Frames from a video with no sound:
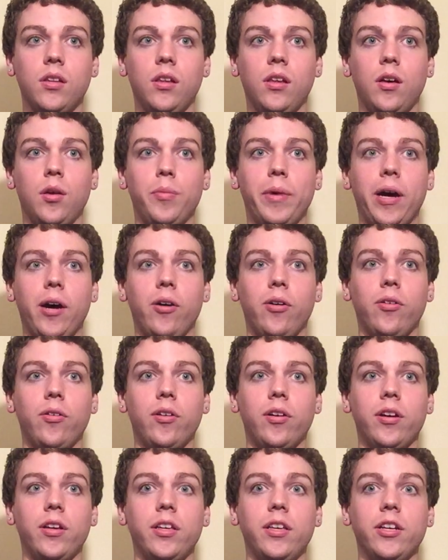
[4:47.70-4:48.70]
About
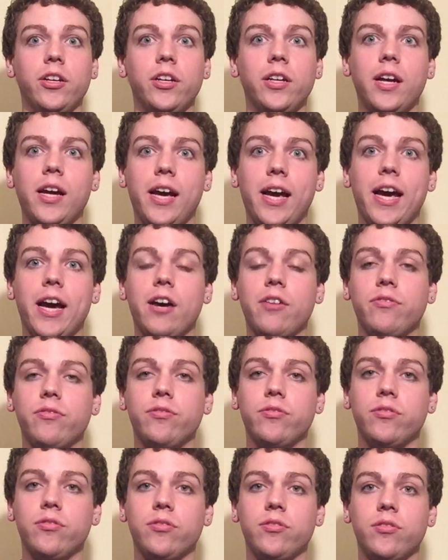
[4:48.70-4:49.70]
a year and a half
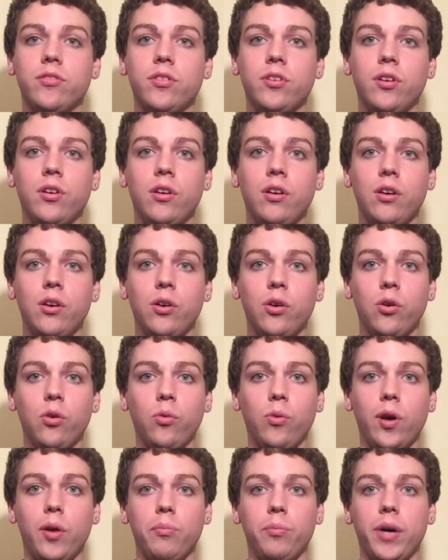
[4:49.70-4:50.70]

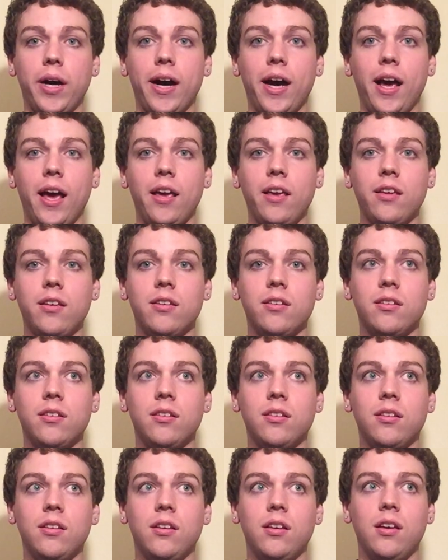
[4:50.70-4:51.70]
went by,
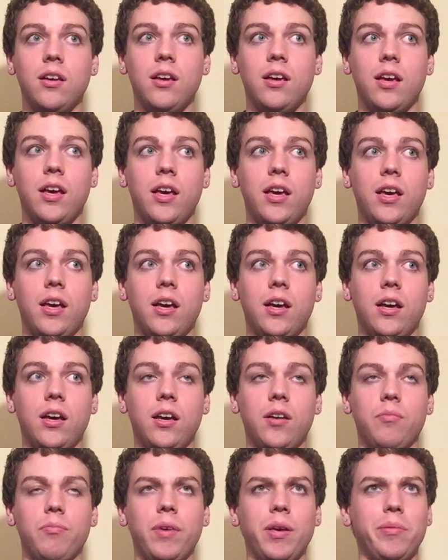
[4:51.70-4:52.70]

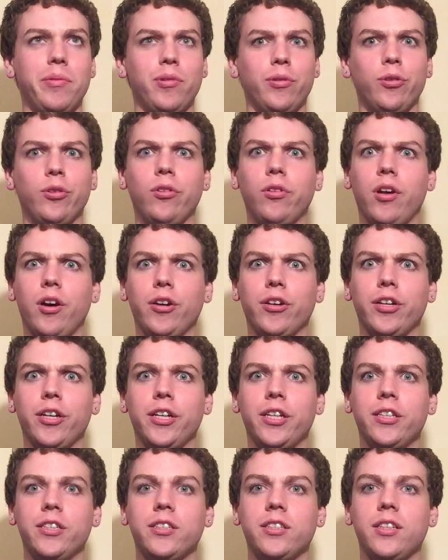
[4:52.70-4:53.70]
maybe a little
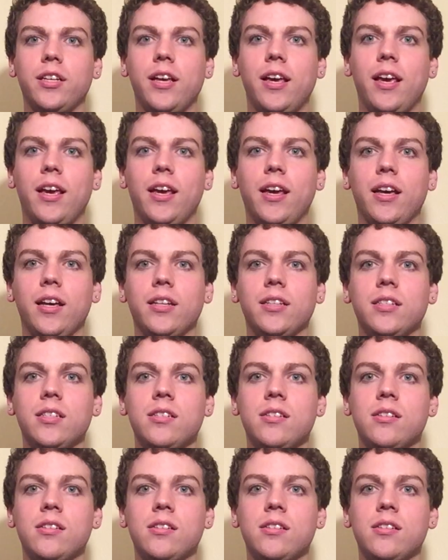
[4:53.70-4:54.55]
longer, and